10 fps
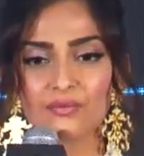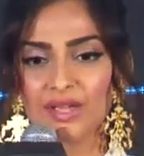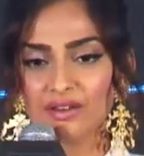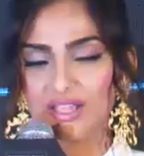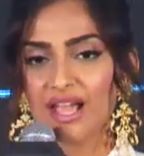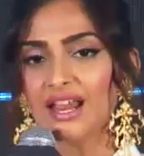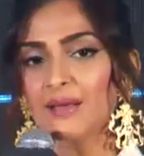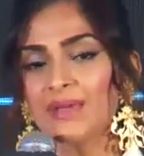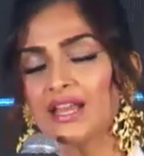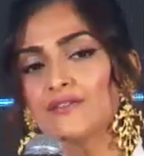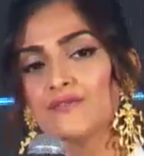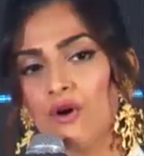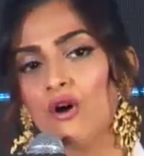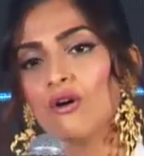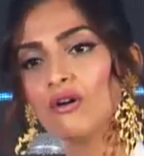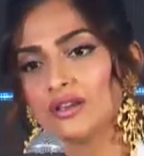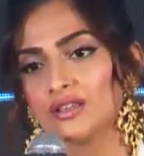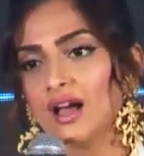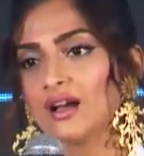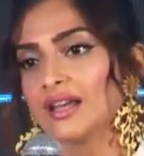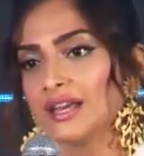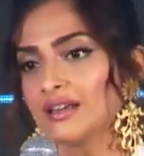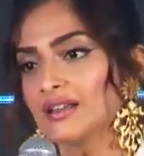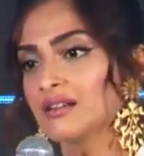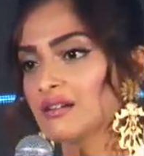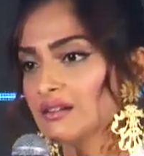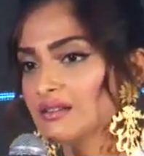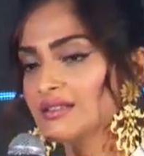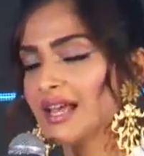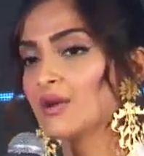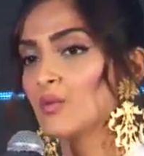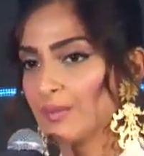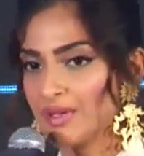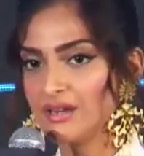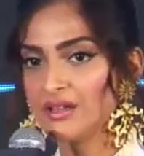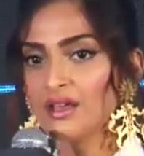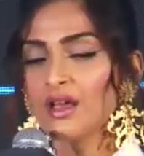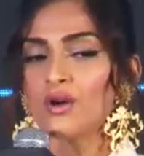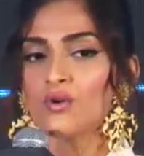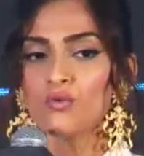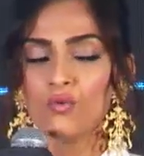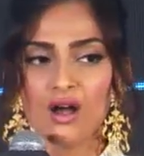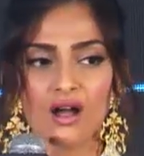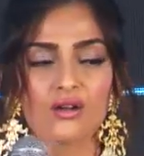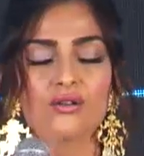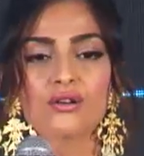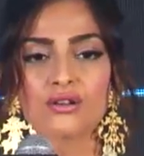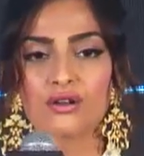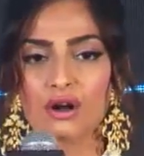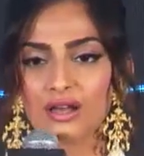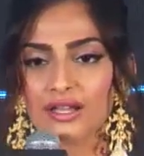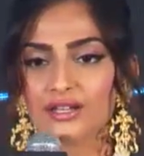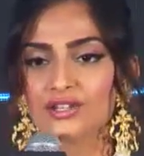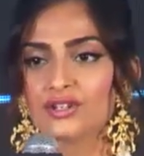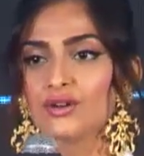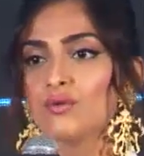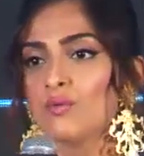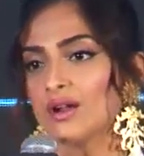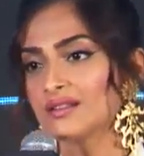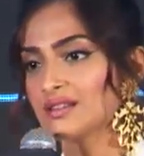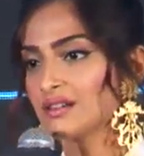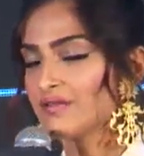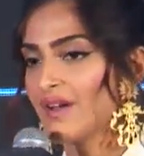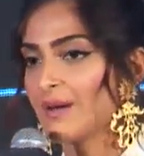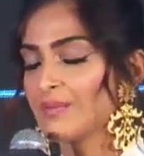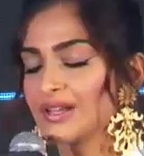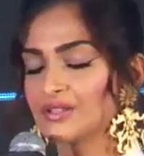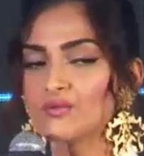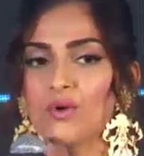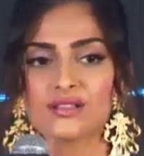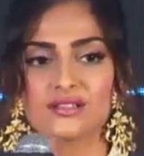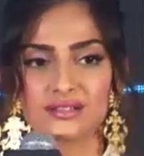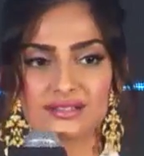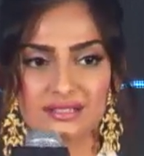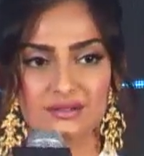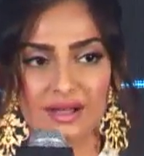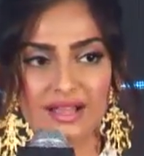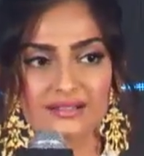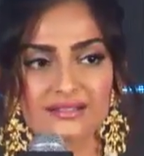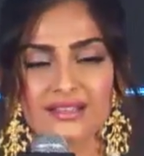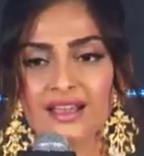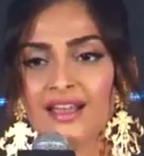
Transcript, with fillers: Rhea and I made it for young Indian girls and women who work, who go to college, who want certain fabrics, who want certain silhouettes.